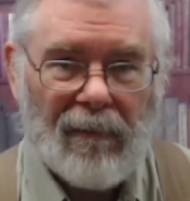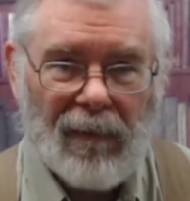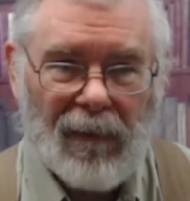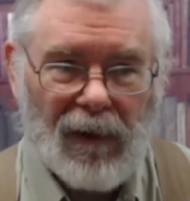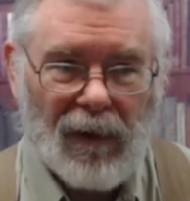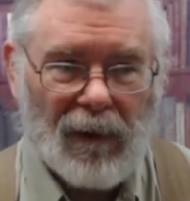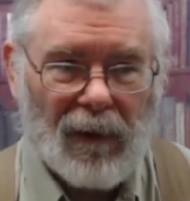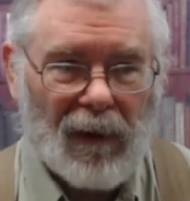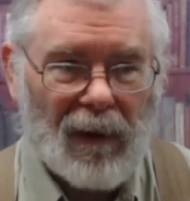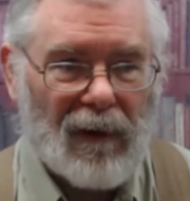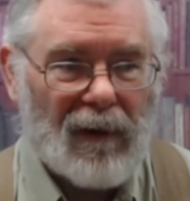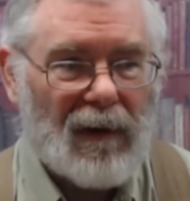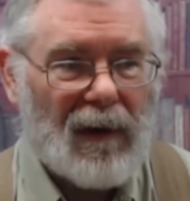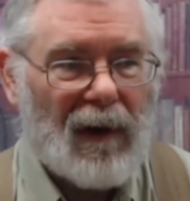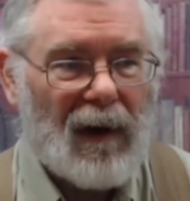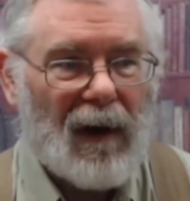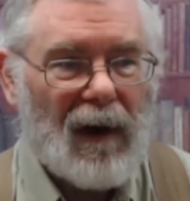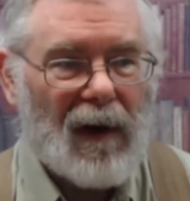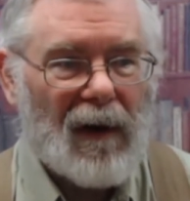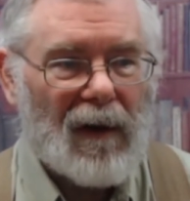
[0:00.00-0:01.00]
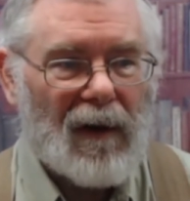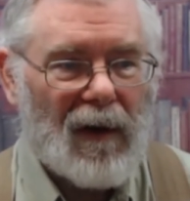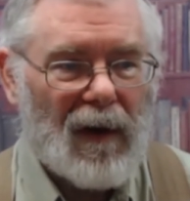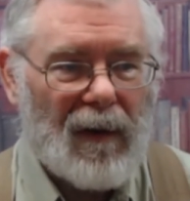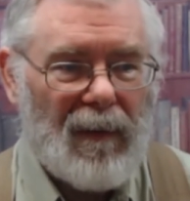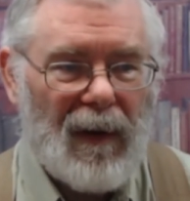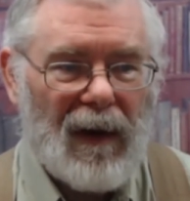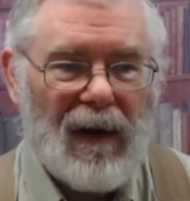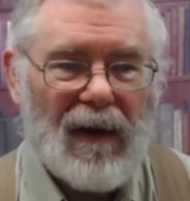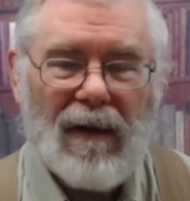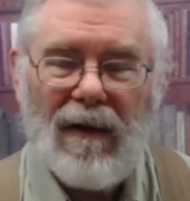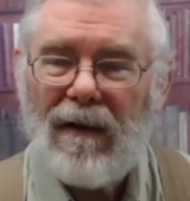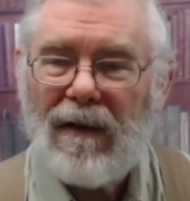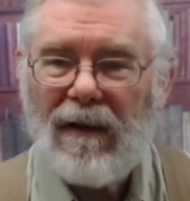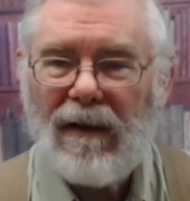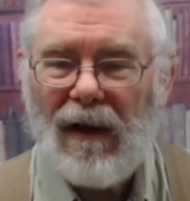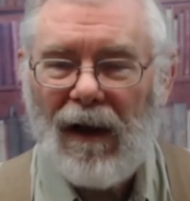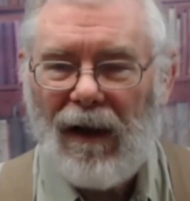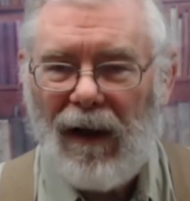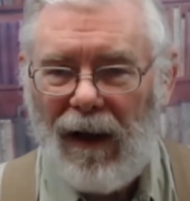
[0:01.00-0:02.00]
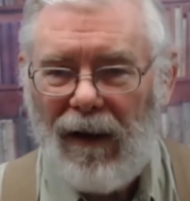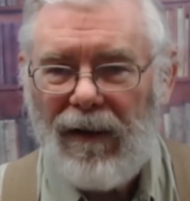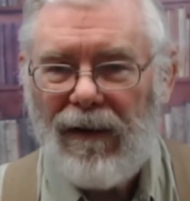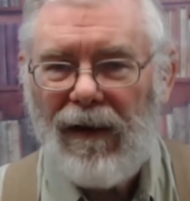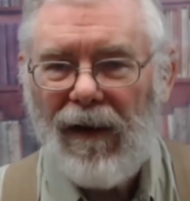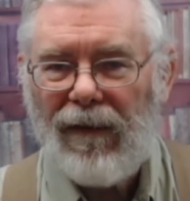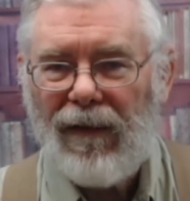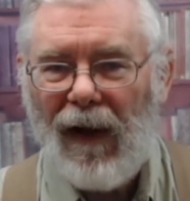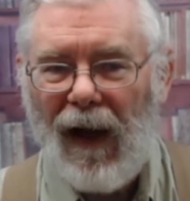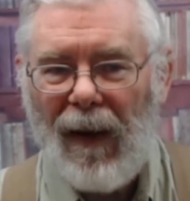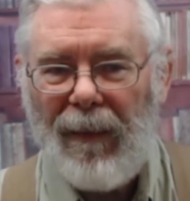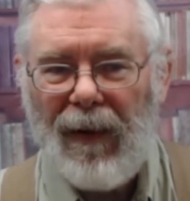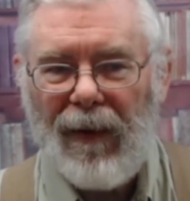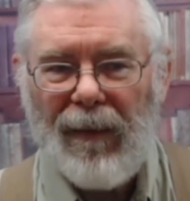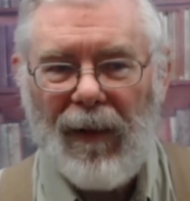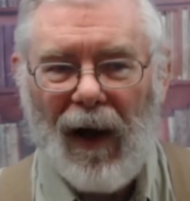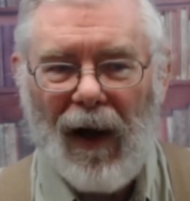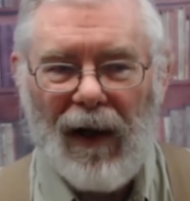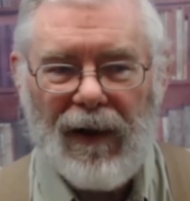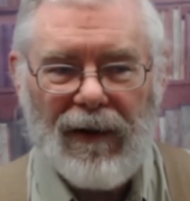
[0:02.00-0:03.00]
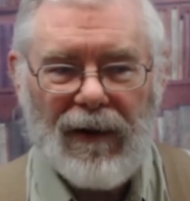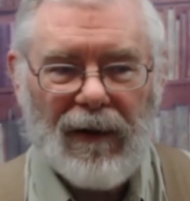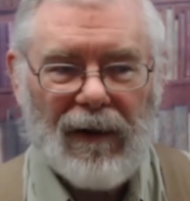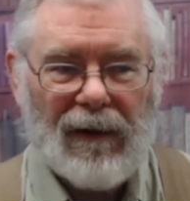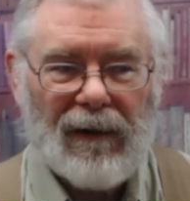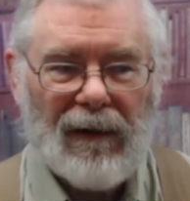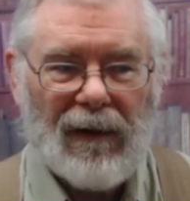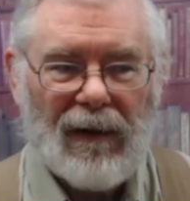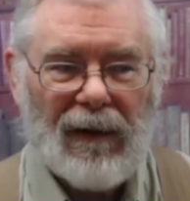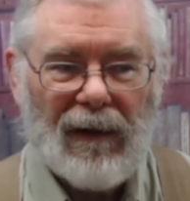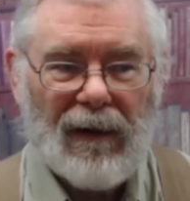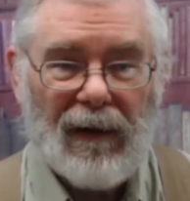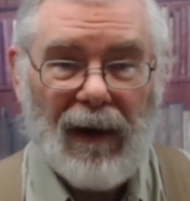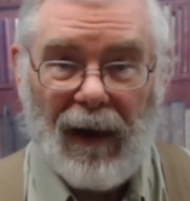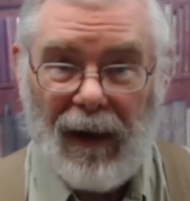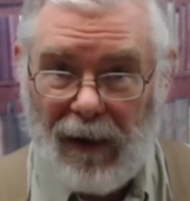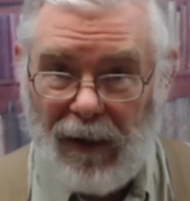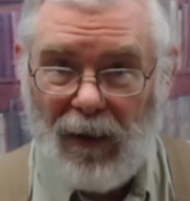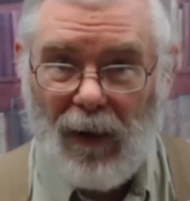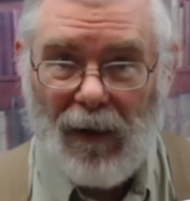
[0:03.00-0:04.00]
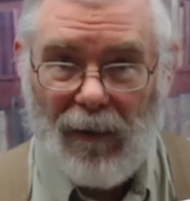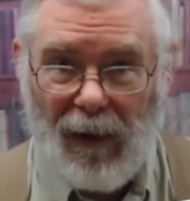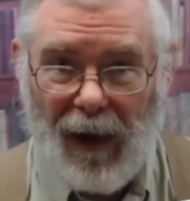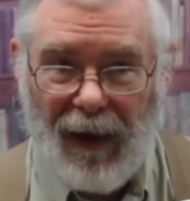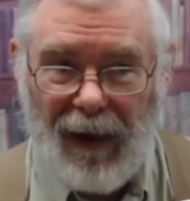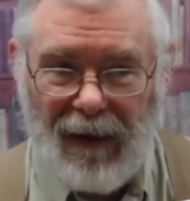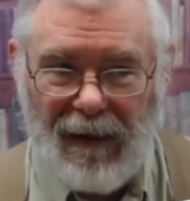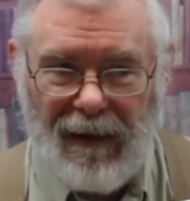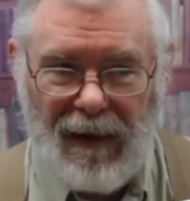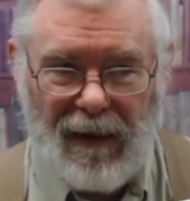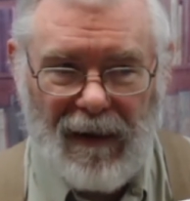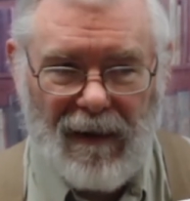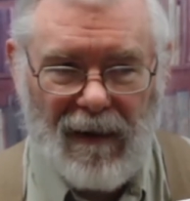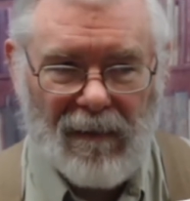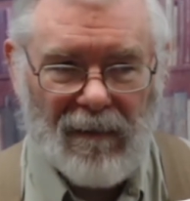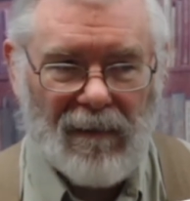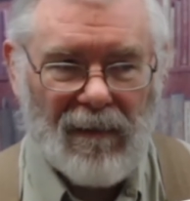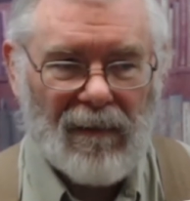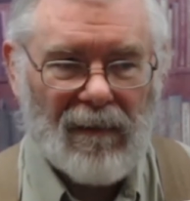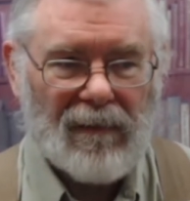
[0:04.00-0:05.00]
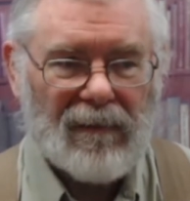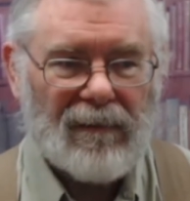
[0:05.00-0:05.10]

tool, could be used to load the floppy module into a running system.